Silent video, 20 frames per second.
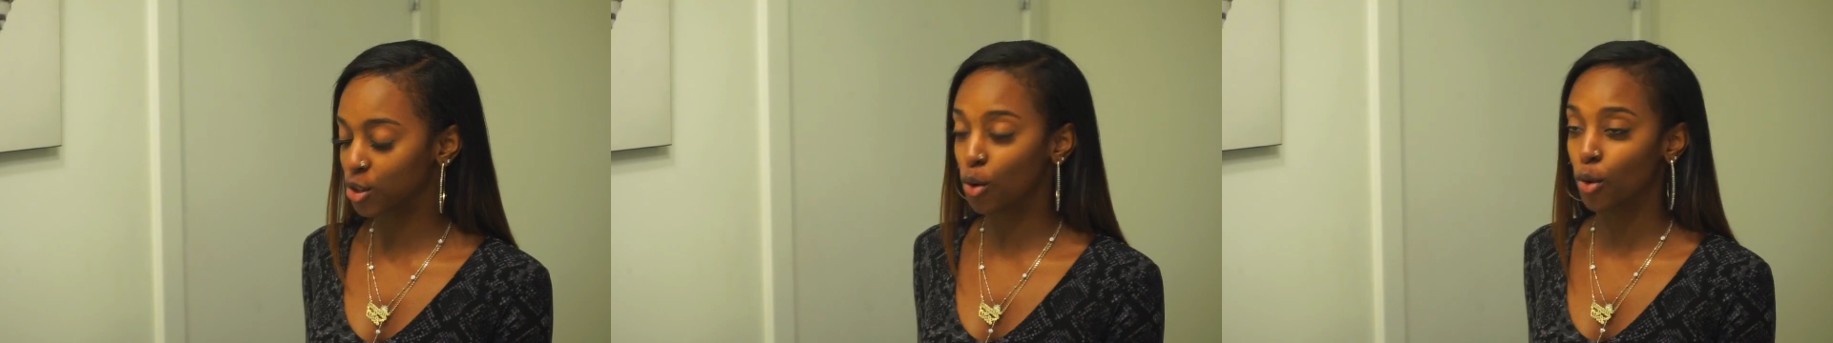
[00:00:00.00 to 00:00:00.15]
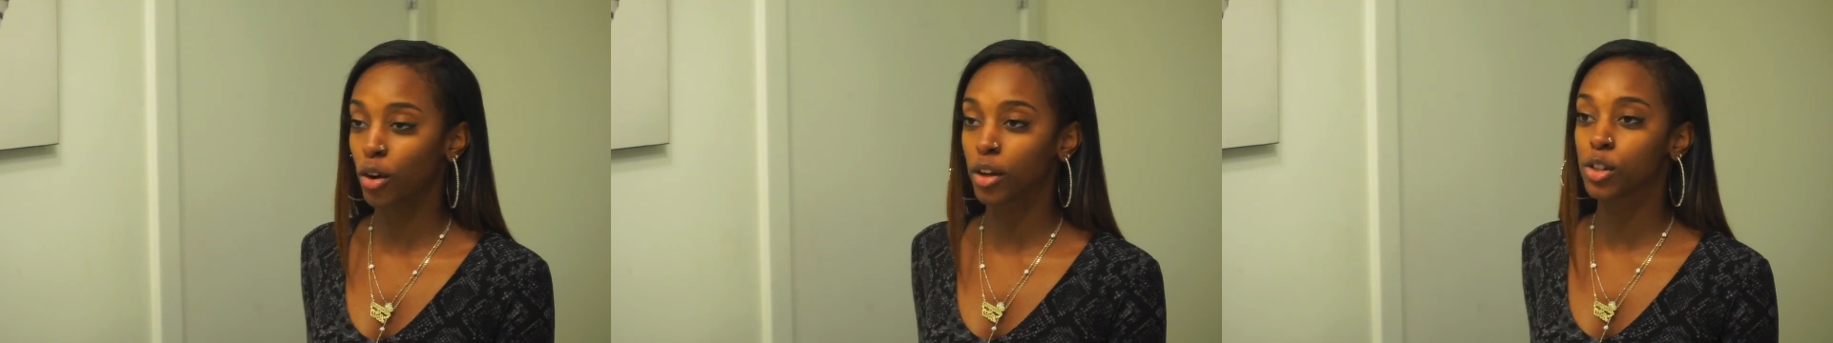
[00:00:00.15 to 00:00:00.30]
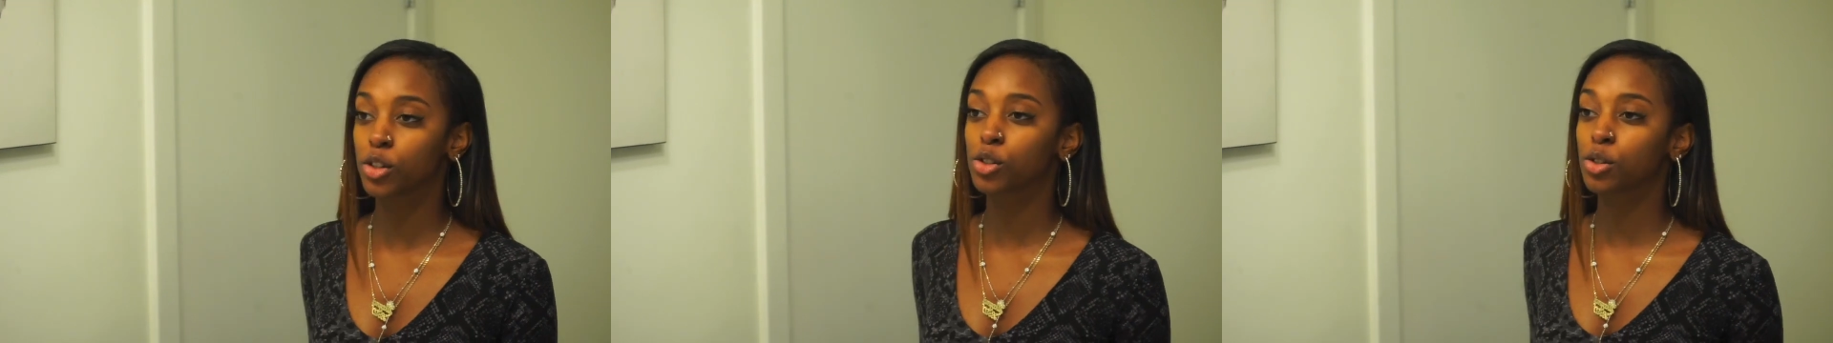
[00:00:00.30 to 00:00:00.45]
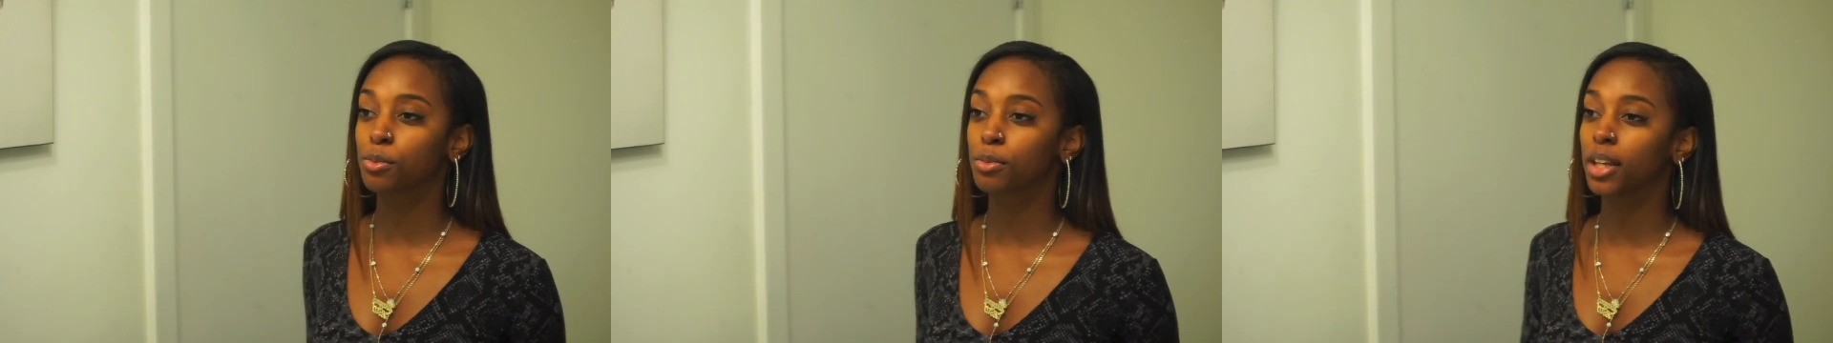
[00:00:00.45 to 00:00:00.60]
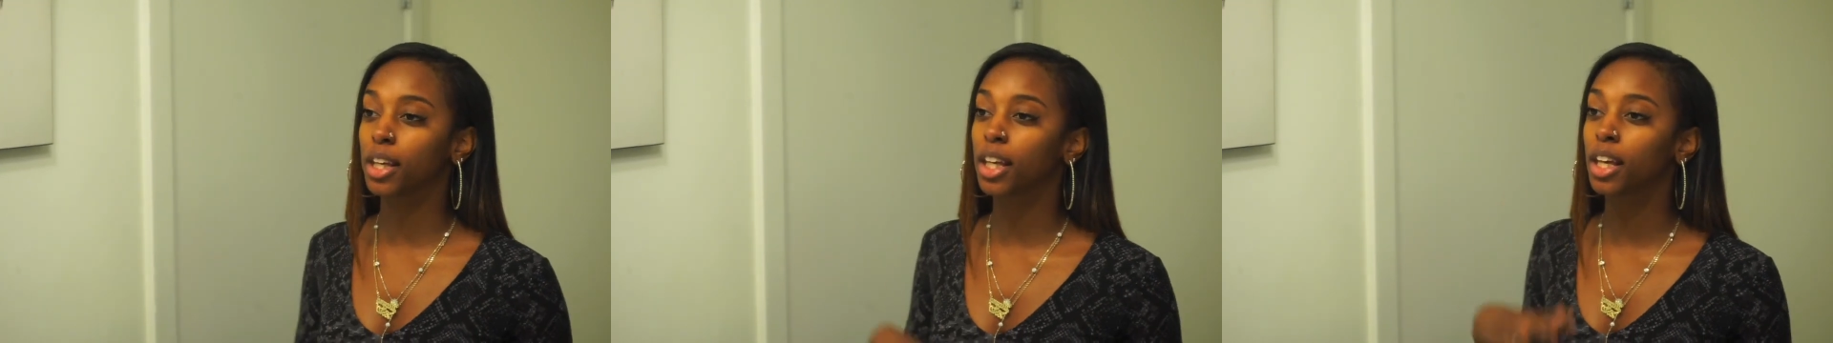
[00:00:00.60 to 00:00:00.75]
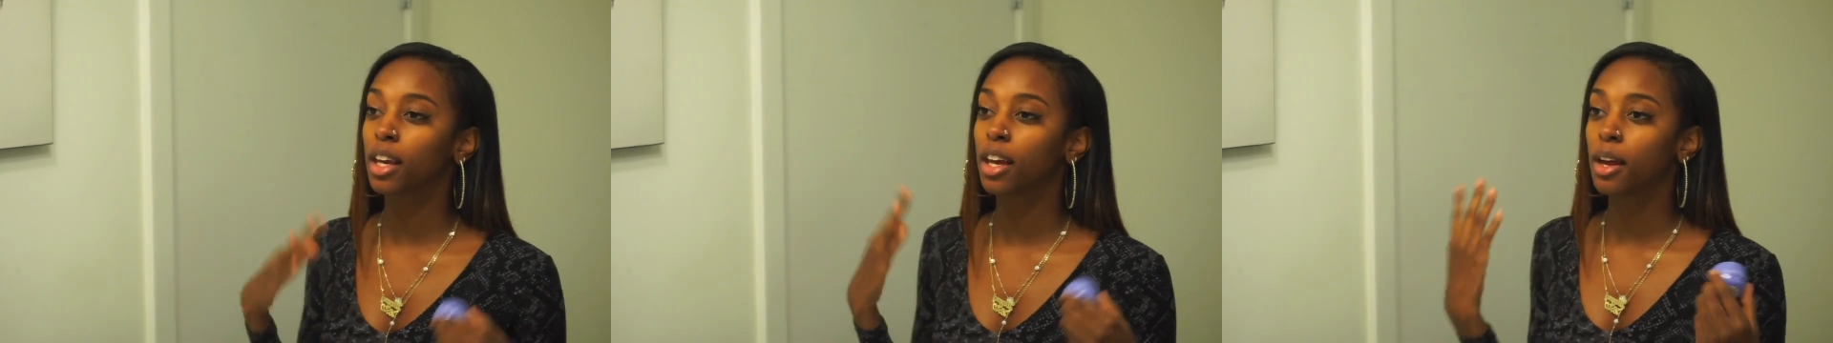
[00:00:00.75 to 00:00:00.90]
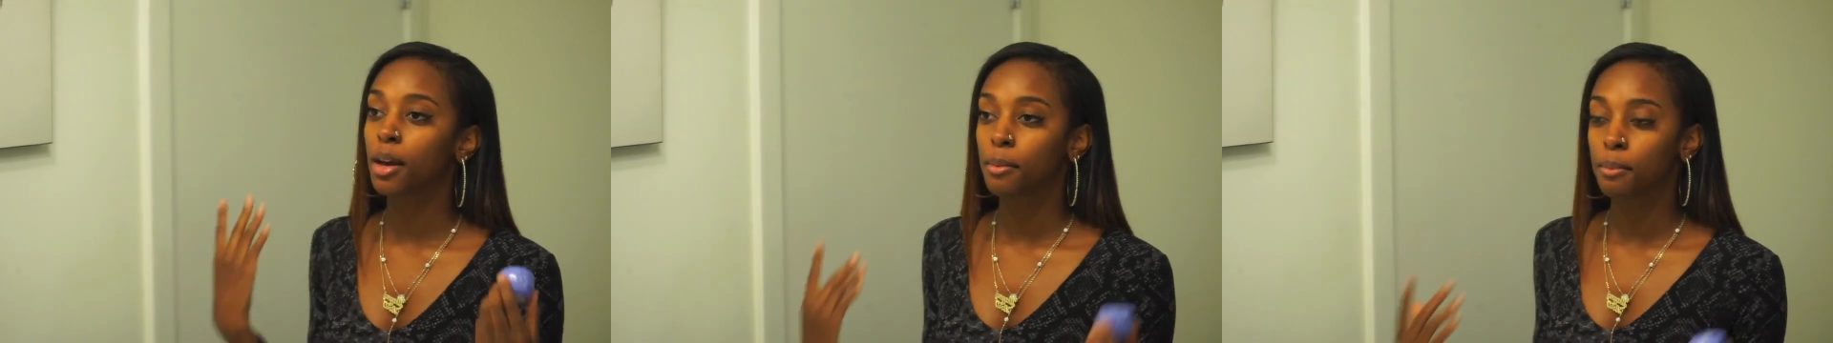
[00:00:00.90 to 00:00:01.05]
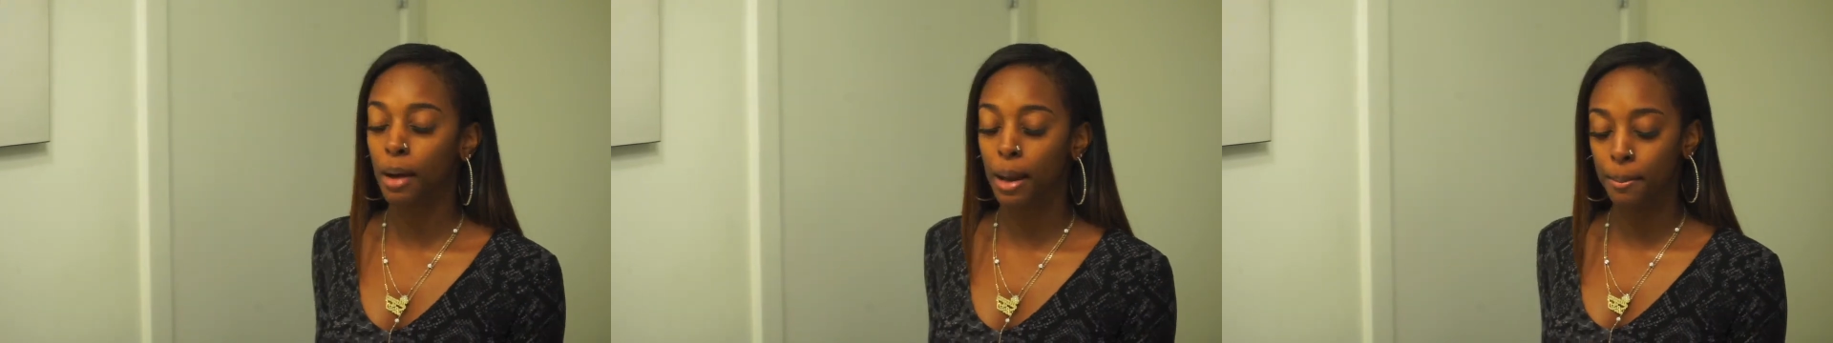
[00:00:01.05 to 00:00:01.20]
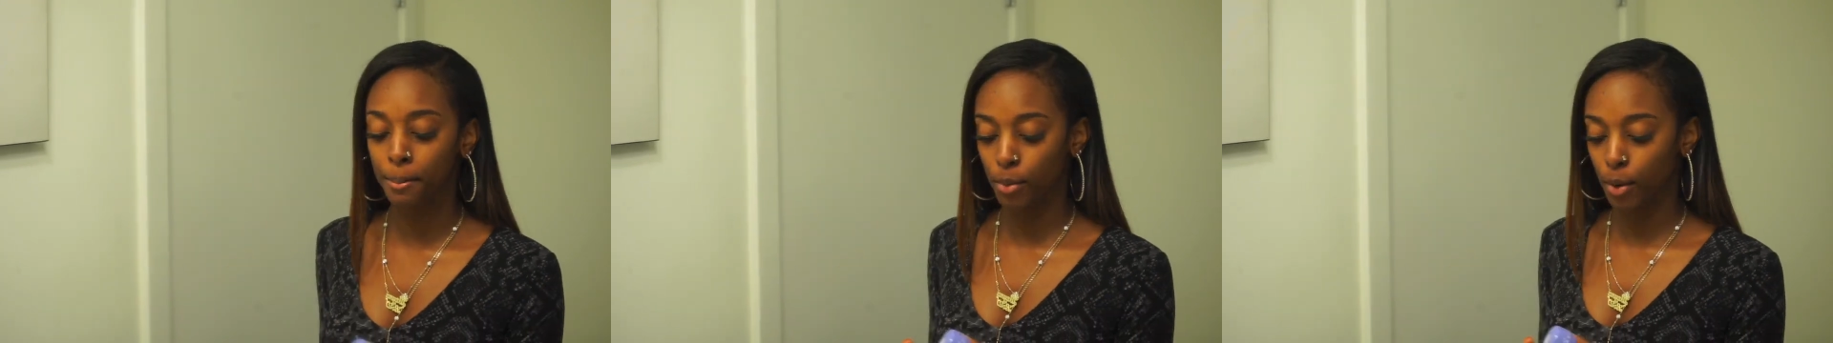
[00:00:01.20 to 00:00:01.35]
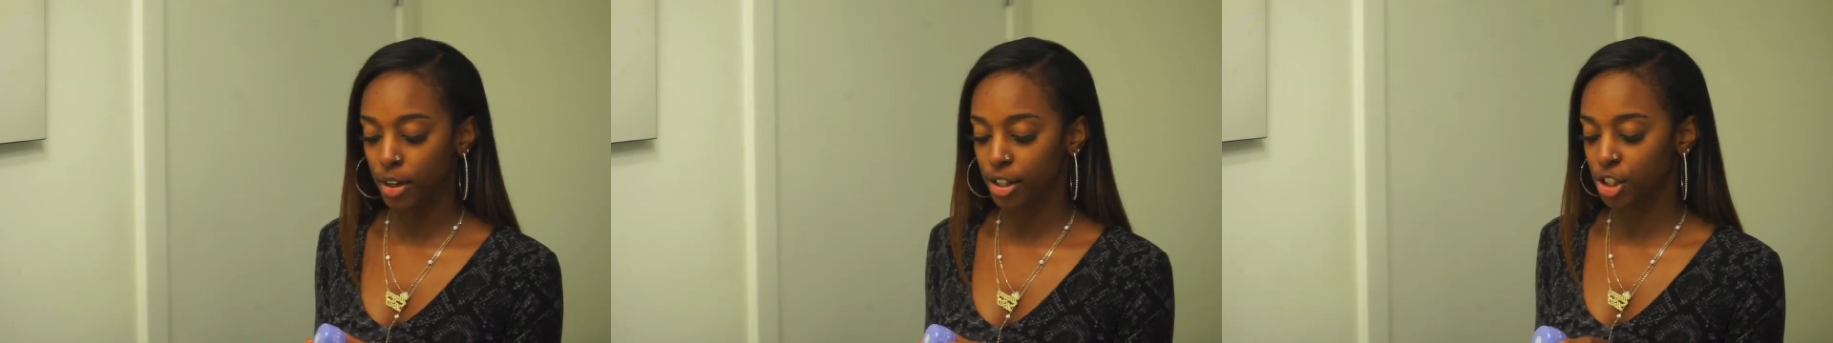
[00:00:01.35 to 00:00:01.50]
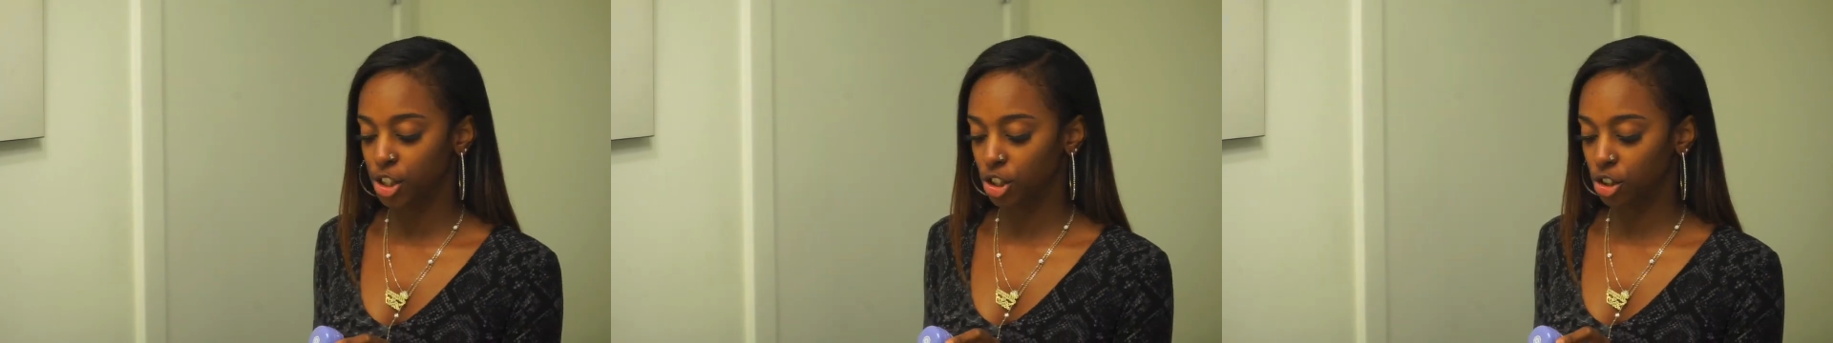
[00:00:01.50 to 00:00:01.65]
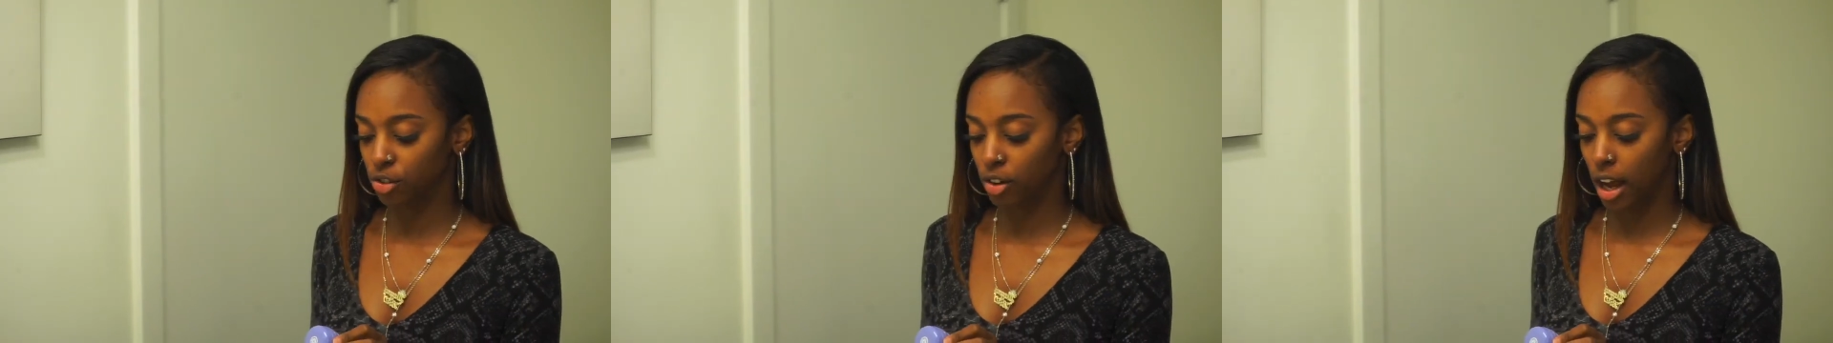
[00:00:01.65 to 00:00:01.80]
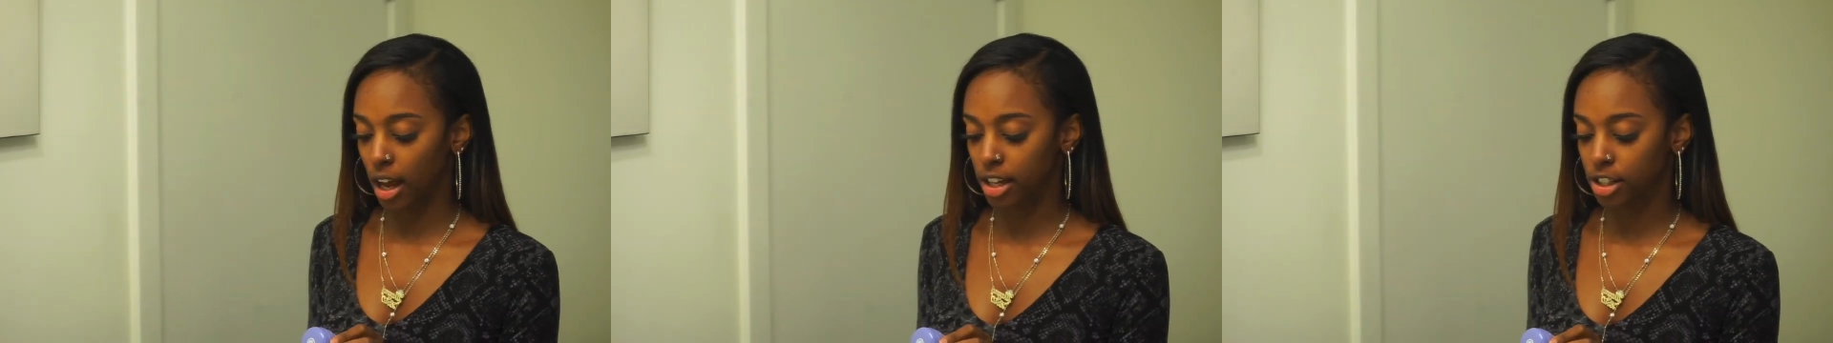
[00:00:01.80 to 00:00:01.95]
going to be my
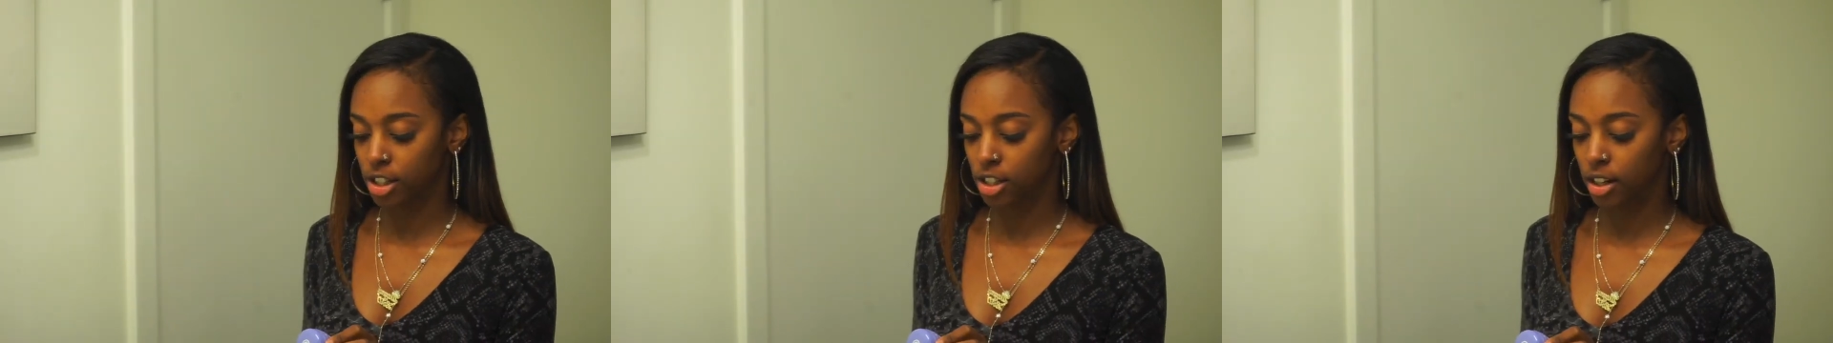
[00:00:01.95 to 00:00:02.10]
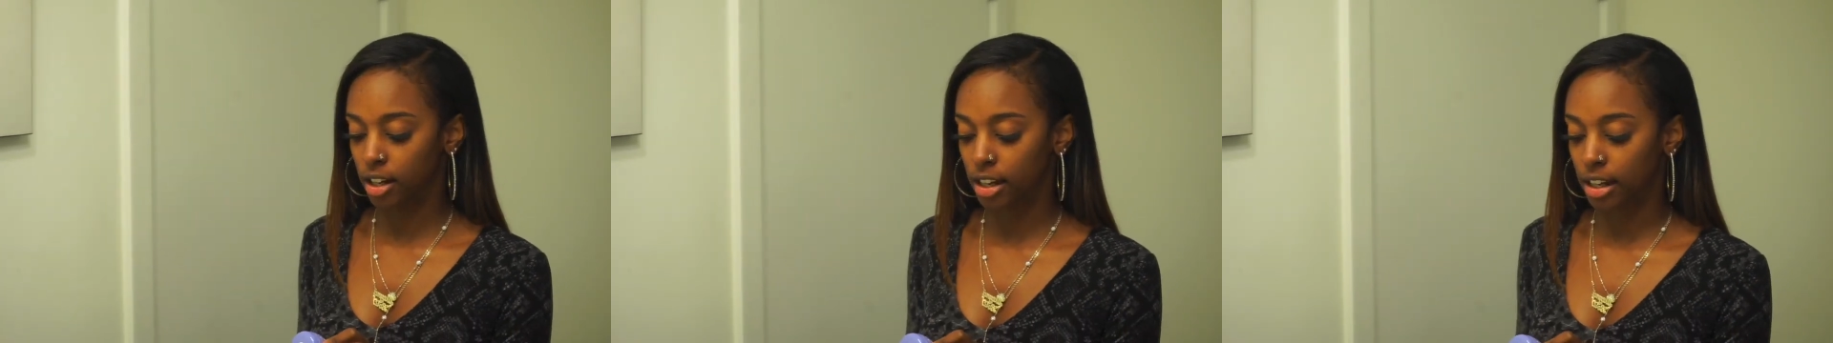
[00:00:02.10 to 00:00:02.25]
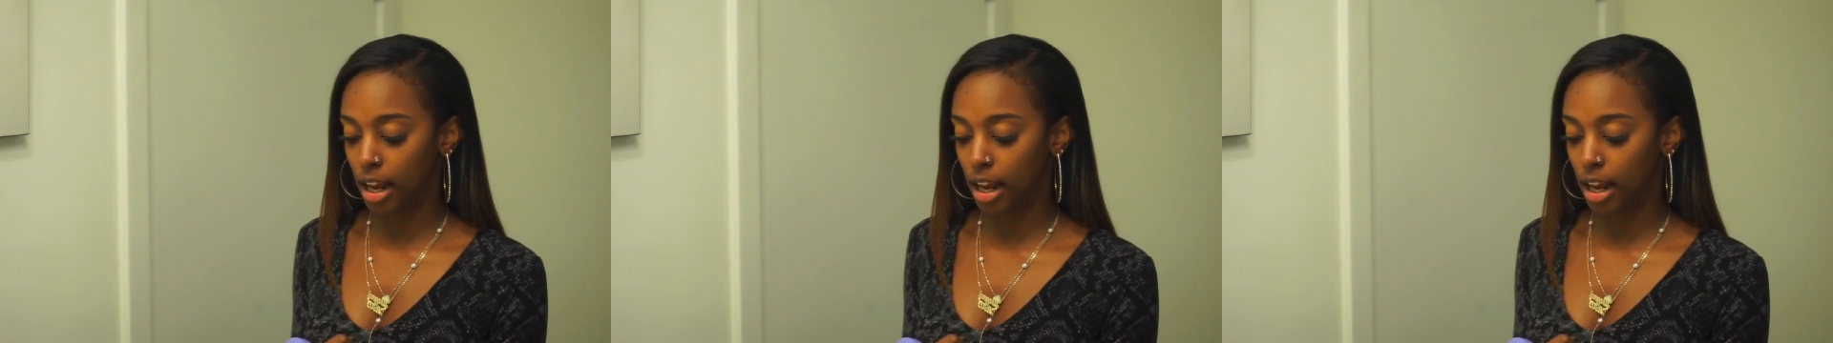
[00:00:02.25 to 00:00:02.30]
moisturizer,